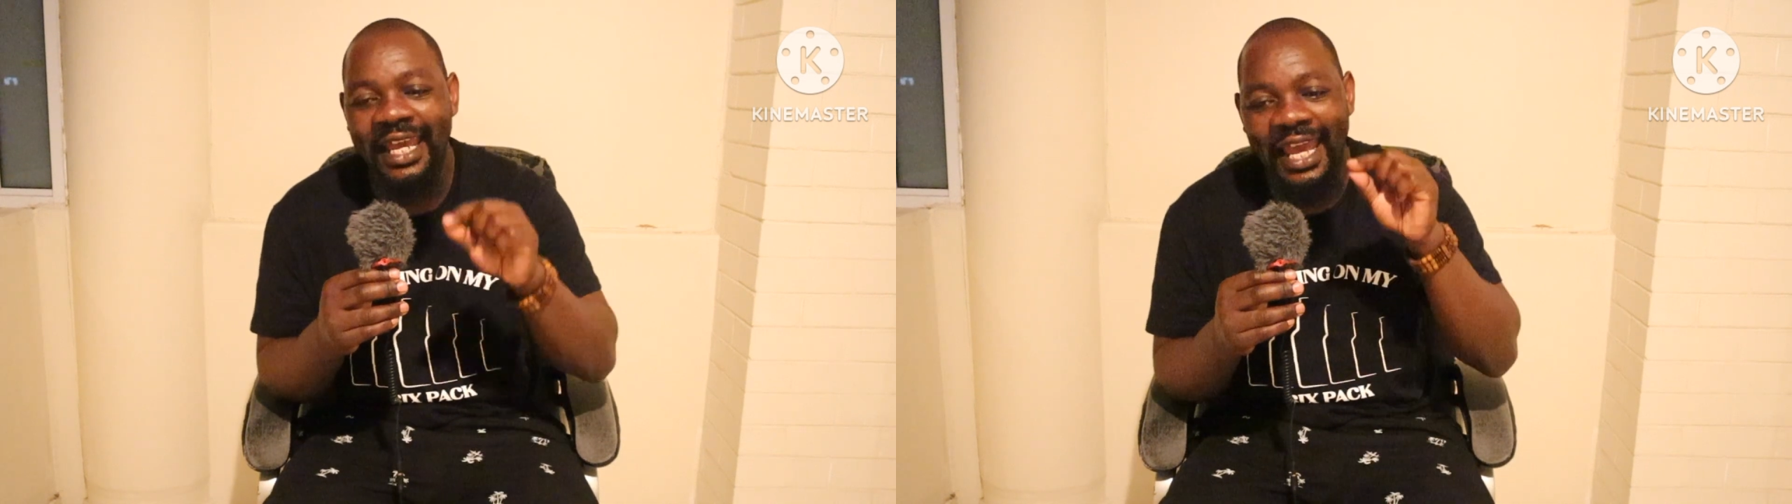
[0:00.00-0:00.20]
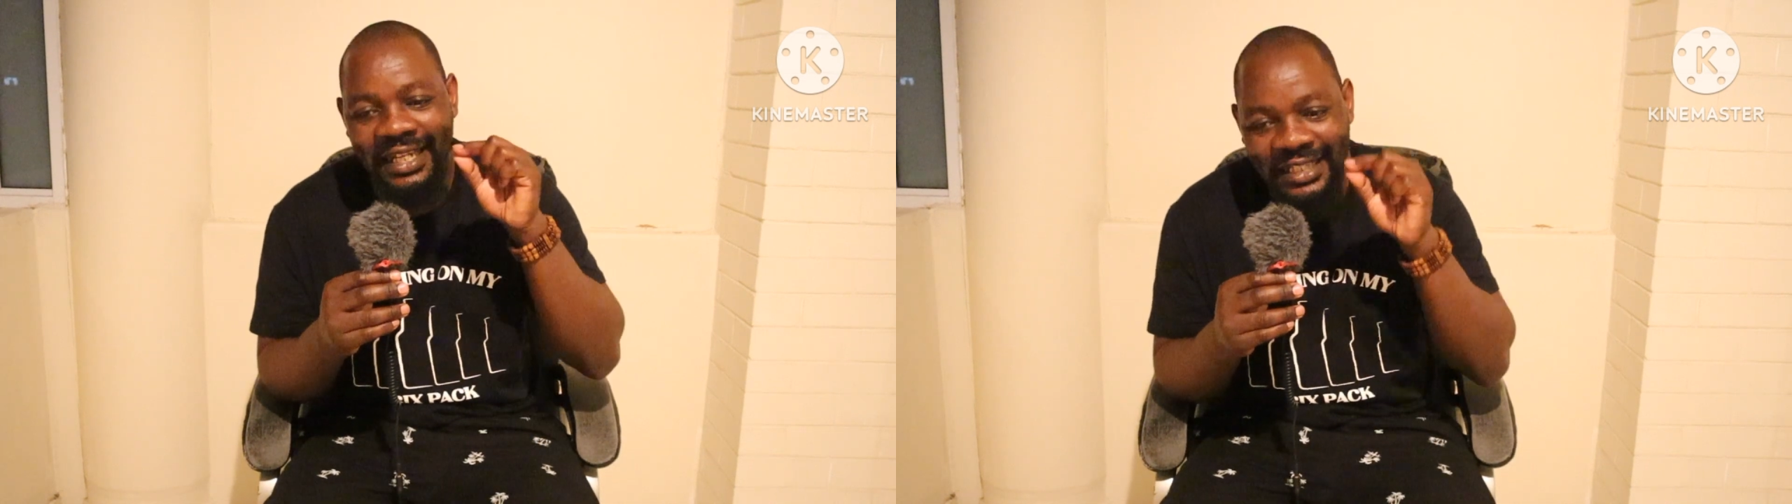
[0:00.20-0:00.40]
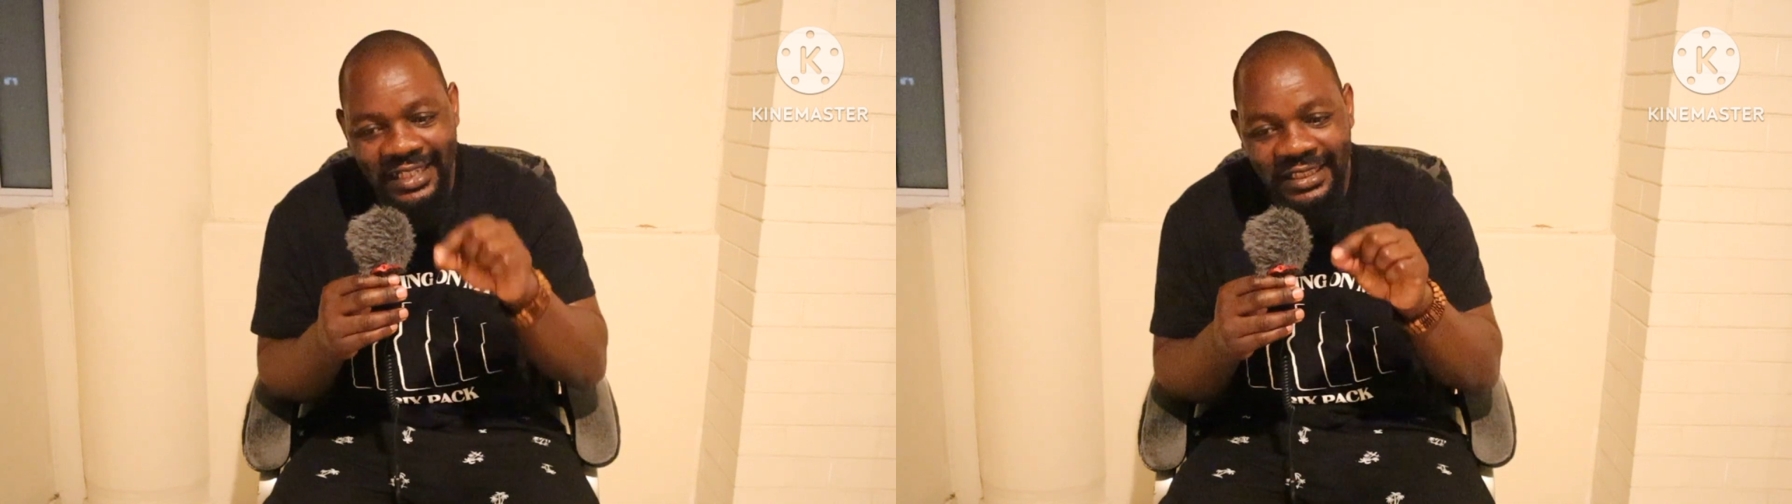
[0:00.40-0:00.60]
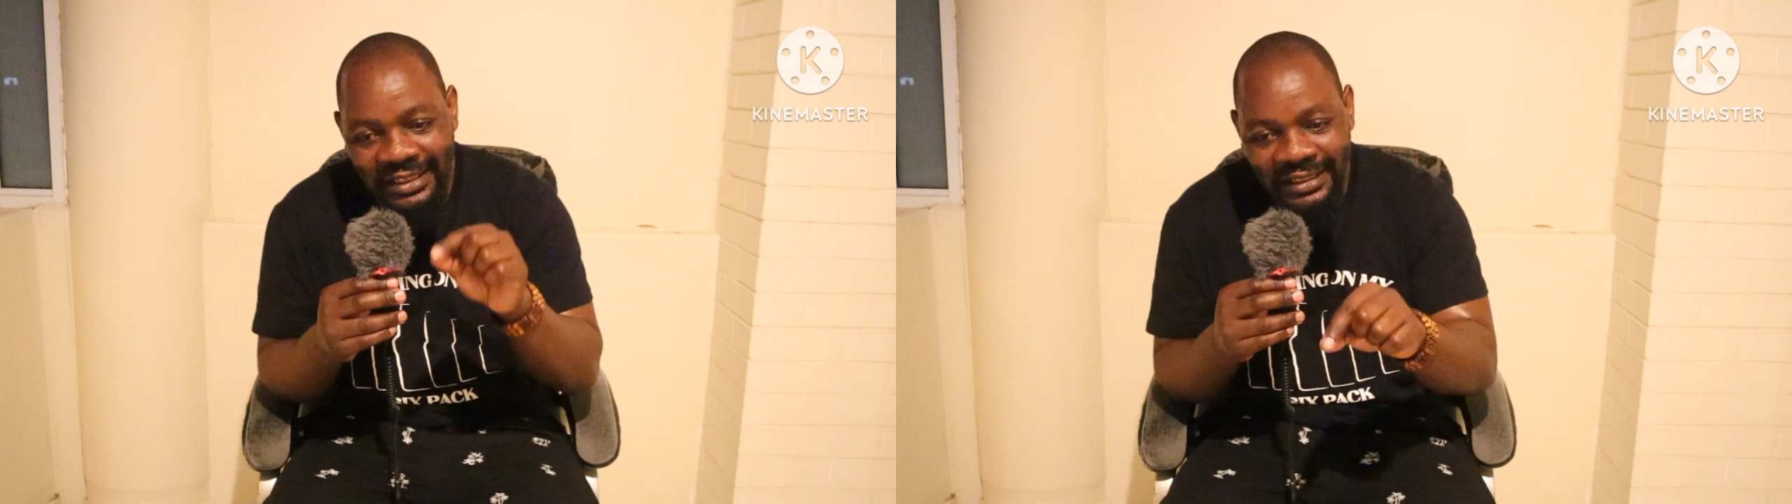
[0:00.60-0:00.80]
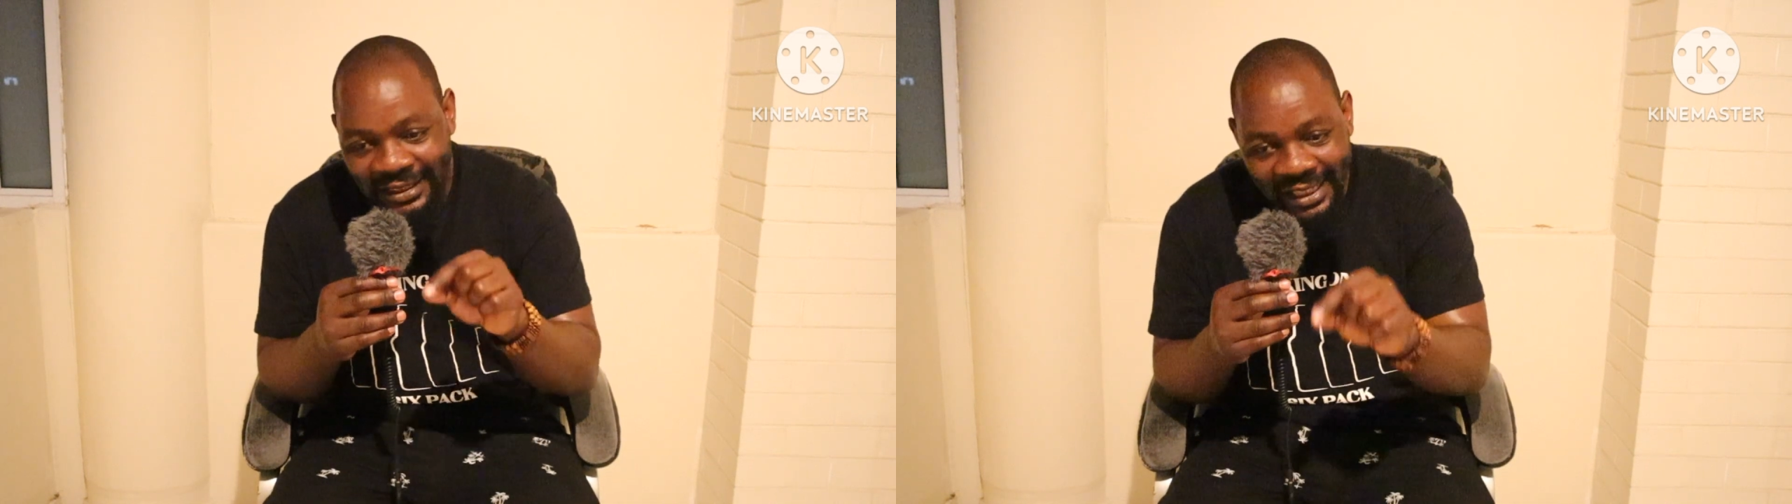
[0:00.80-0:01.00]
And this
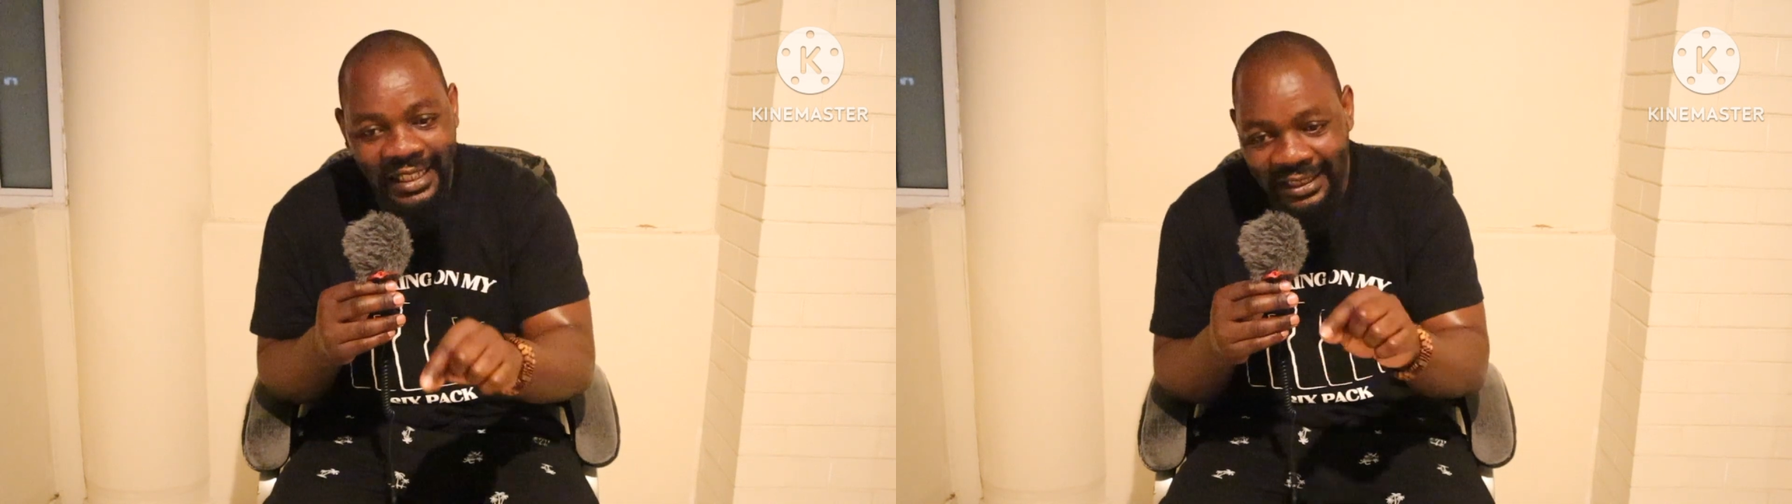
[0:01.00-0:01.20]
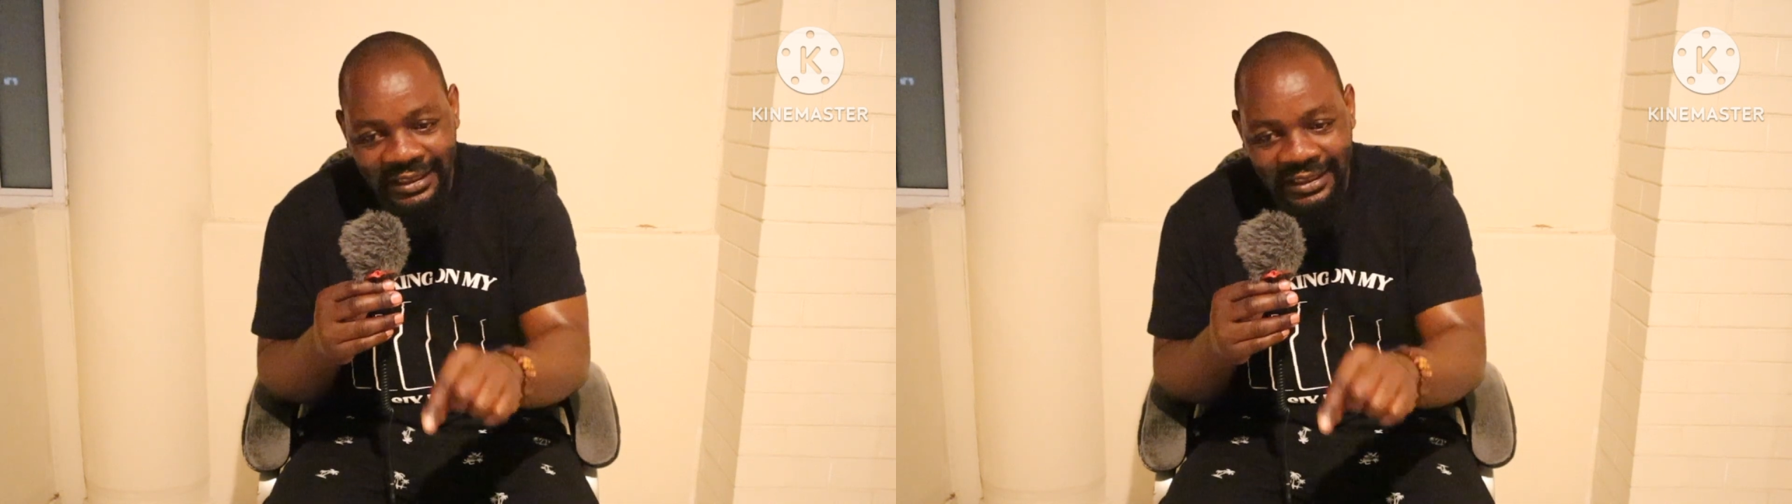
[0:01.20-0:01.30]
is the